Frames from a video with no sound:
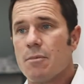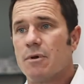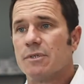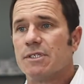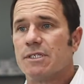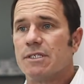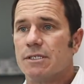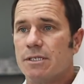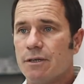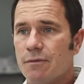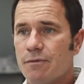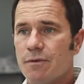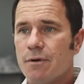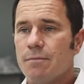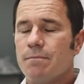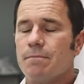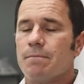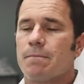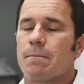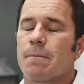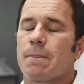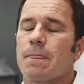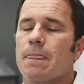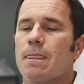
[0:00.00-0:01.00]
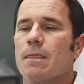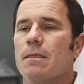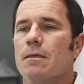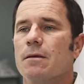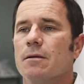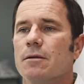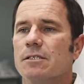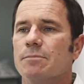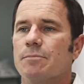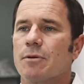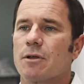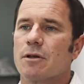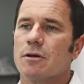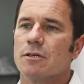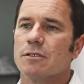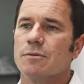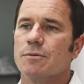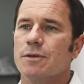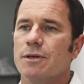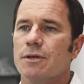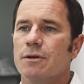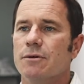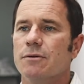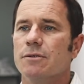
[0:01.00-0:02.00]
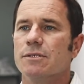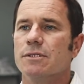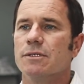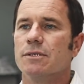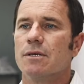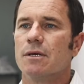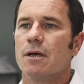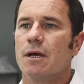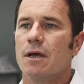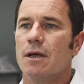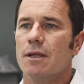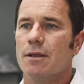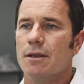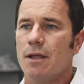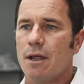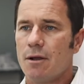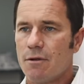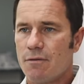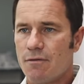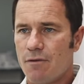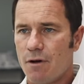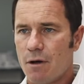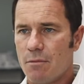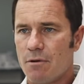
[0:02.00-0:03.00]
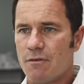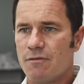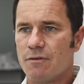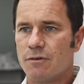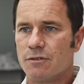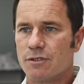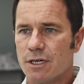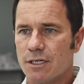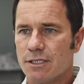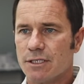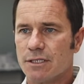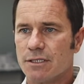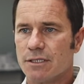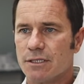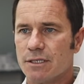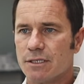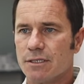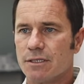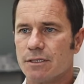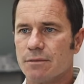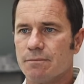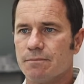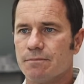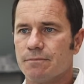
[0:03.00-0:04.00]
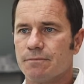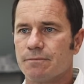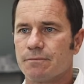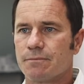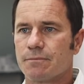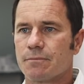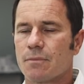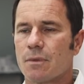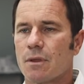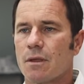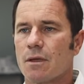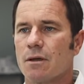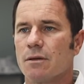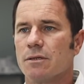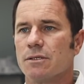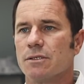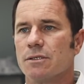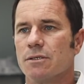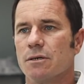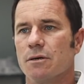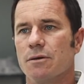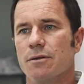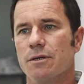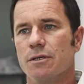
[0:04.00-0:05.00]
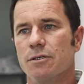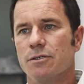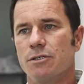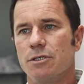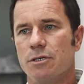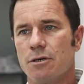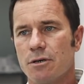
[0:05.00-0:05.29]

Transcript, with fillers: Atmos is different. It's because we use a nanofiber filtration system so that